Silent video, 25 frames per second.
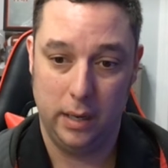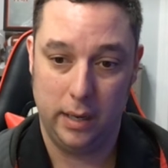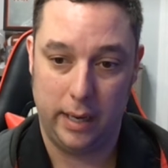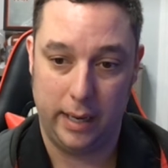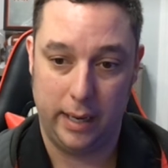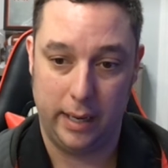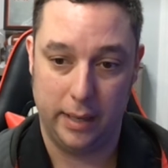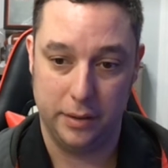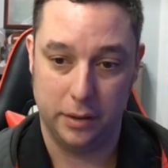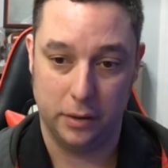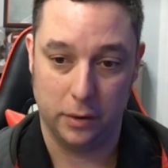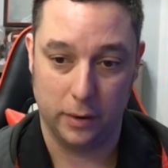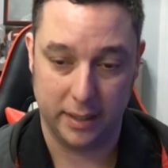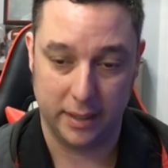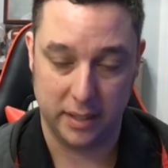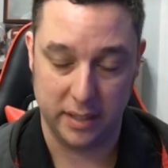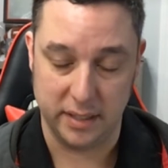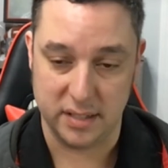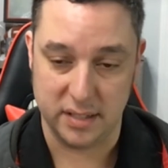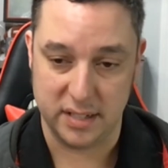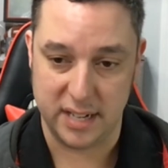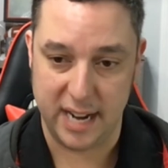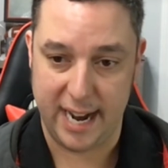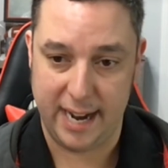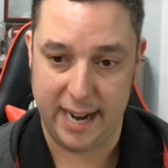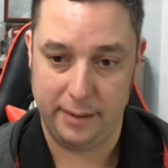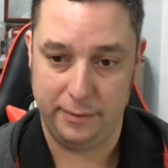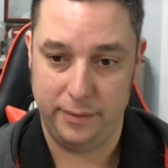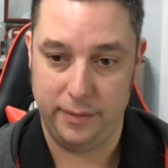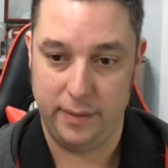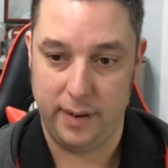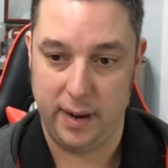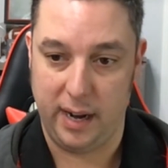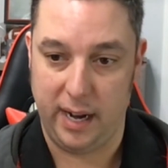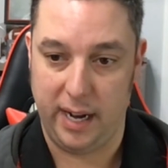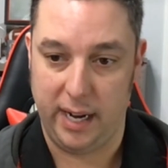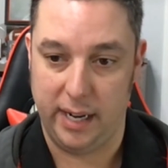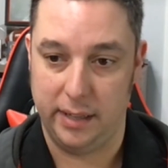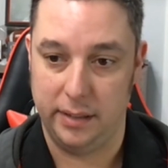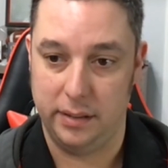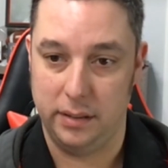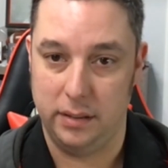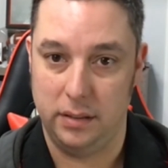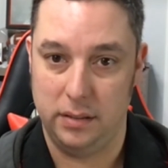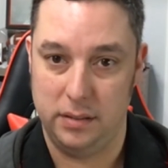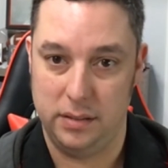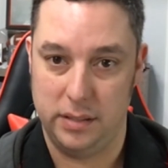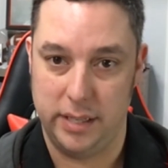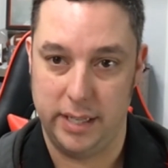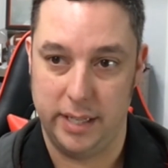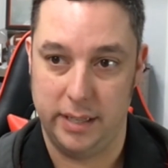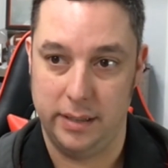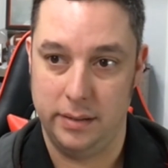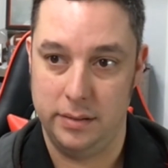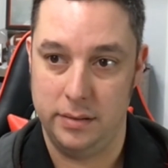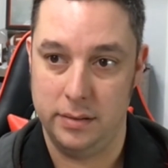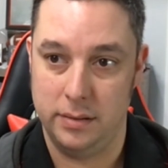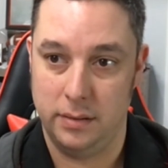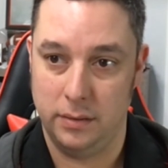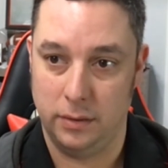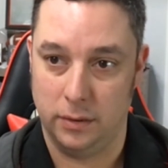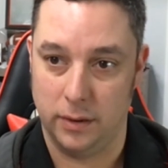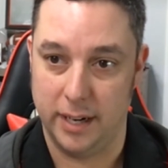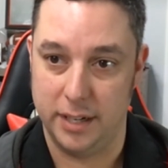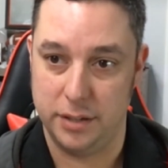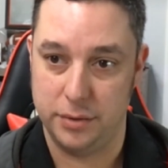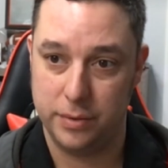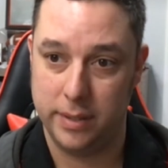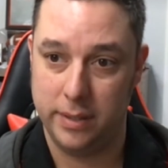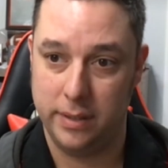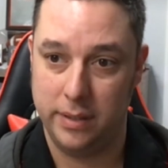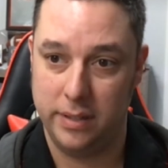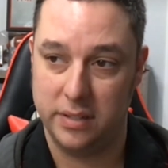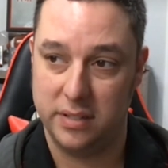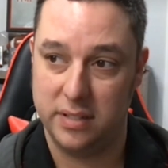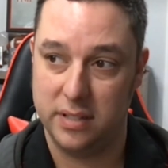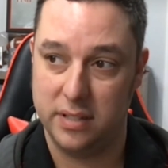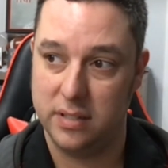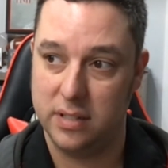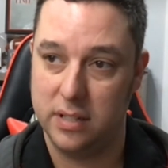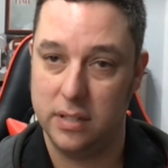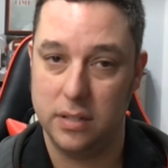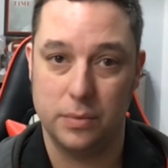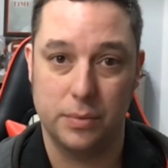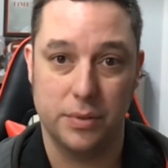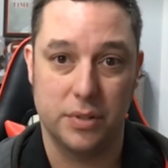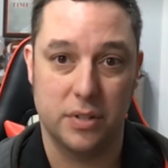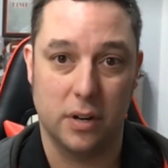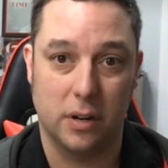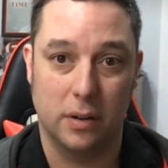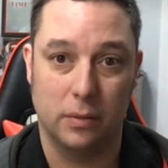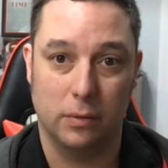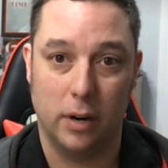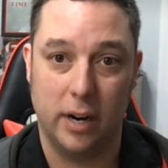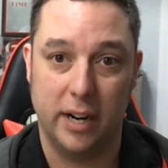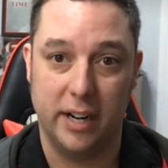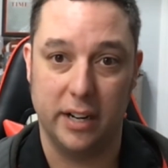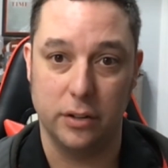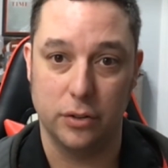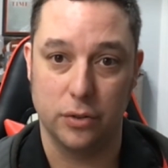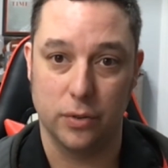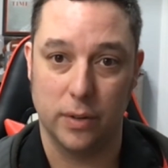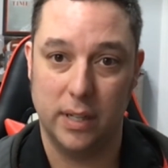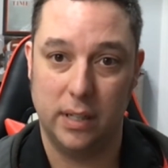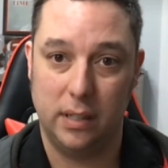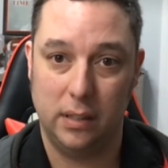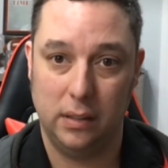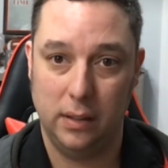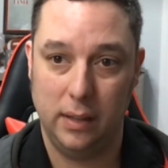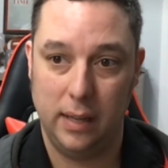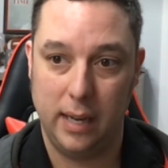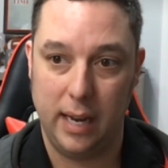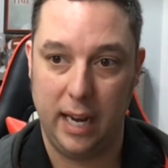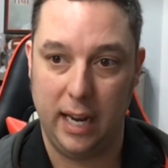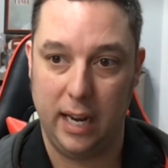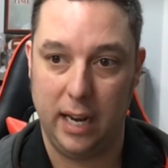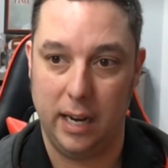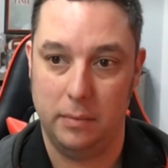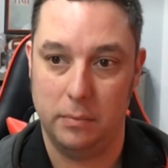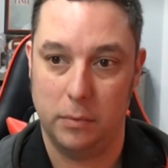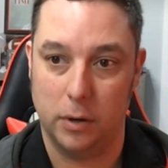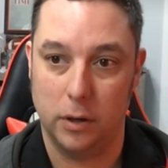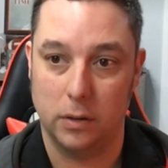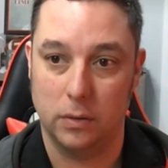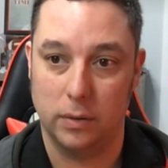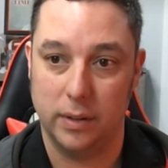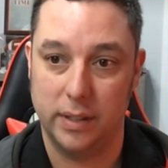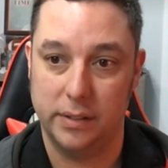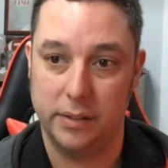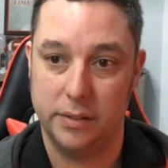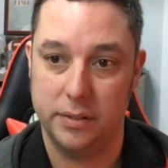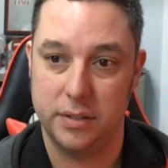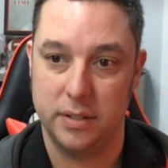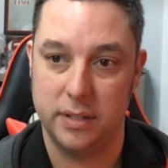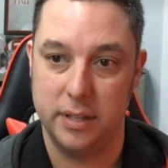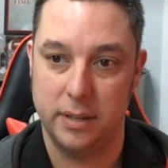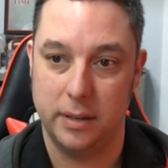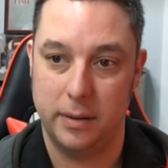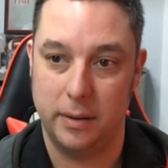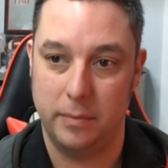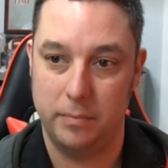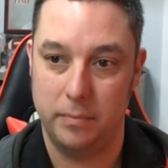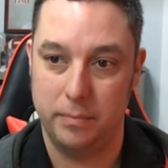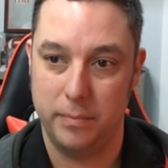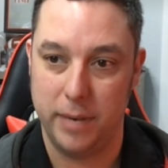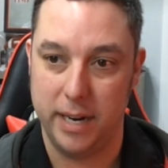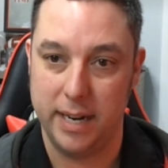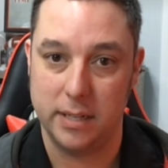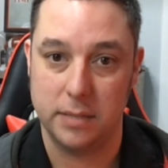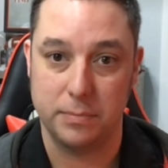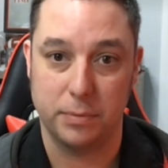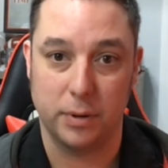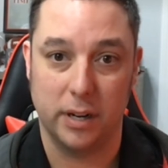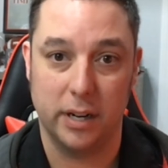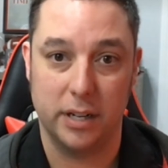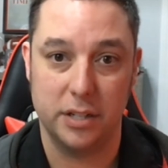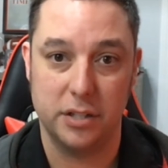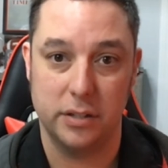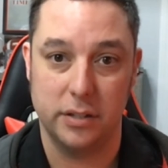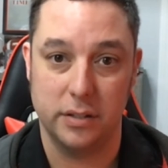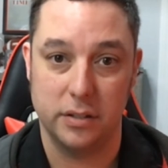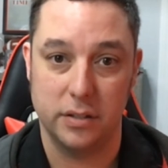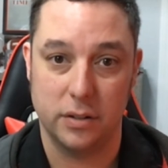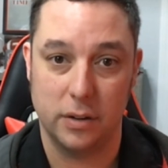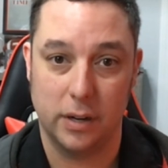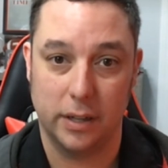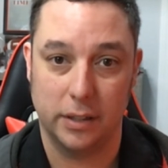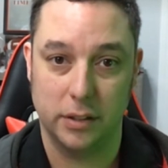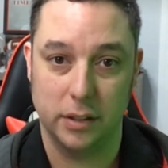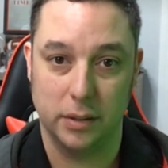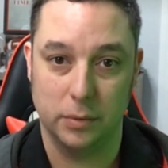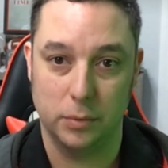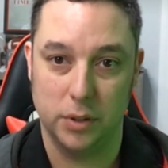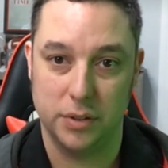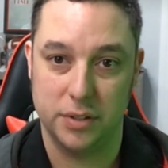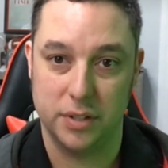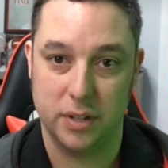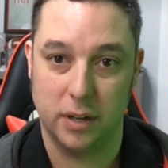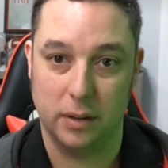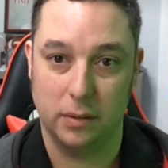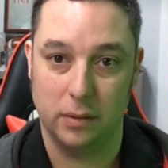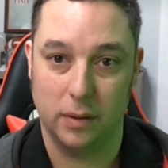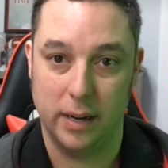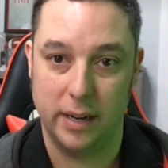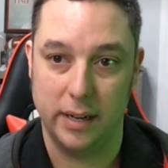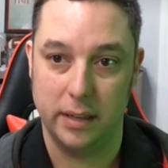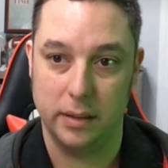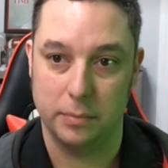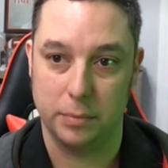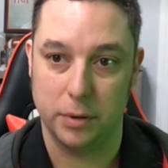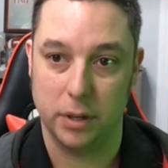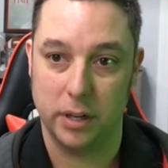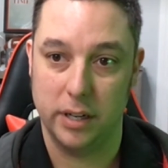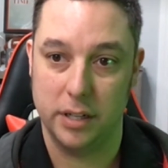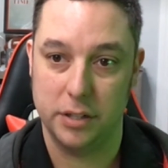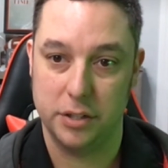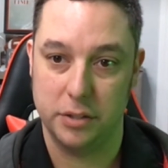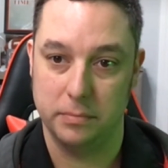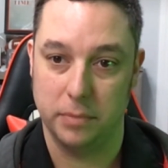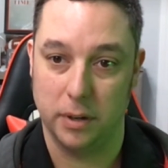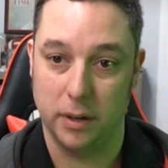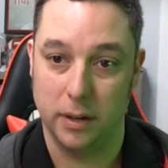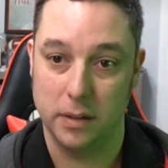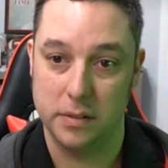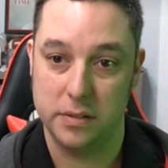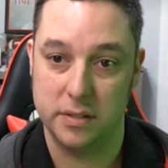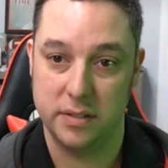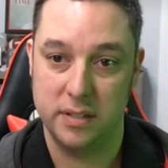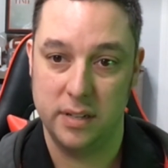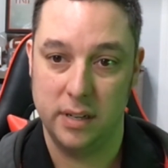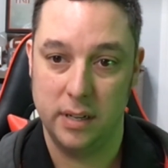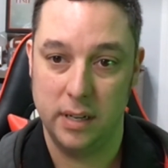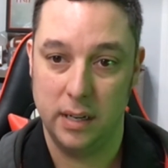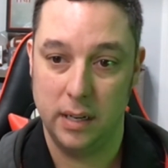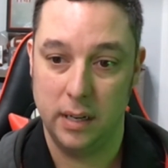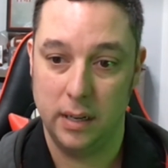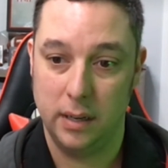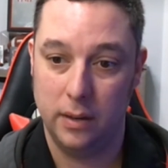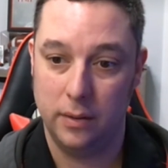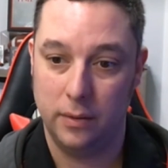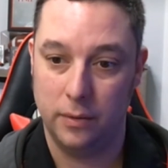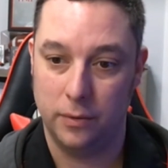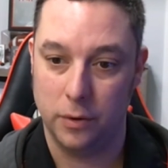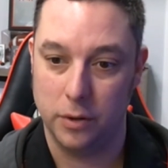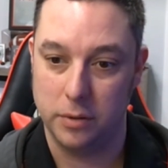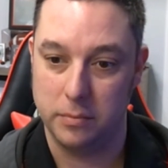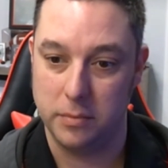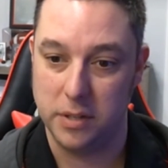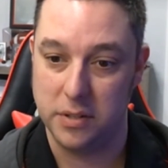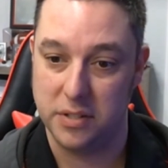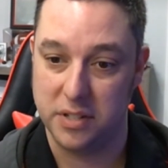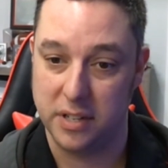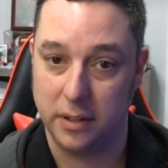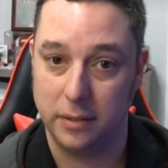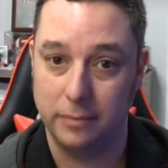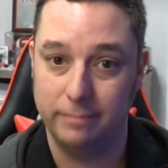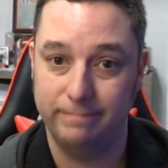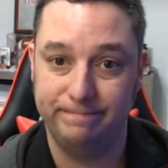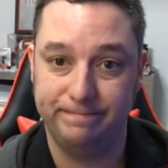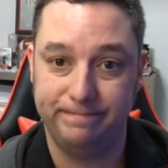the directing staff, and the graduate assistants will start writing drill, and Mark Reynolds, the band's percussion instructor, will start writing the percussion parts for the music.